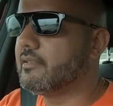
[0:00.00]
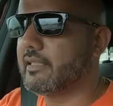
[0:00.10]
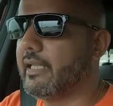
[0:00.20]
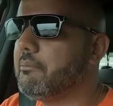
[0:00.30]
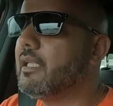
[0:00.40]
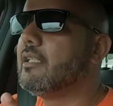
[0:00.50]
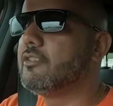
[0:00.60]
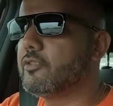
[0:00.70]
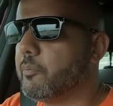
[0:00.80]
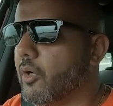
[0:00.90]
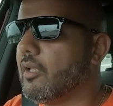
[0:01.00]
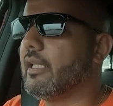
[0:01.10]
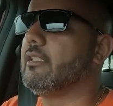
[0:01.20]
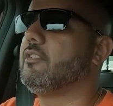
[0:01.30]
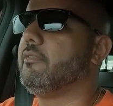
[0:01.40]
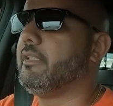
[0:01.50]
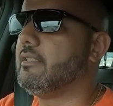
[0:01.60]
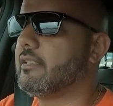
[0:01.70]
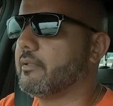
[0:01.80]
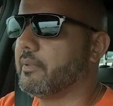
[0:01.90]
same small SUV
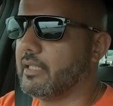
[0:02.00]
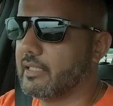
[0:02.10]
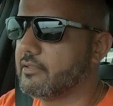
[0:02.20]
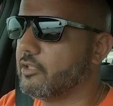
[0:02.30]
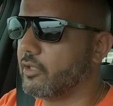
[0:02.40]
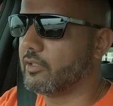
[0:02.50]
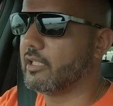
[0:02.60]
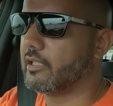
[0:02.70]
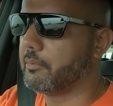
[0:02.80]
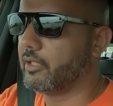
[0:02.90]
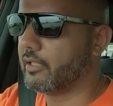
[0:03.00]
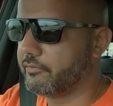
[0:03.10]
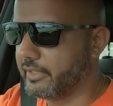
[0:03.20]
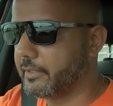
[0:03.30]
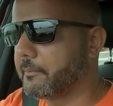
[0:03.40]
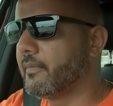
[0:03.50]
segment as the Honda WRV.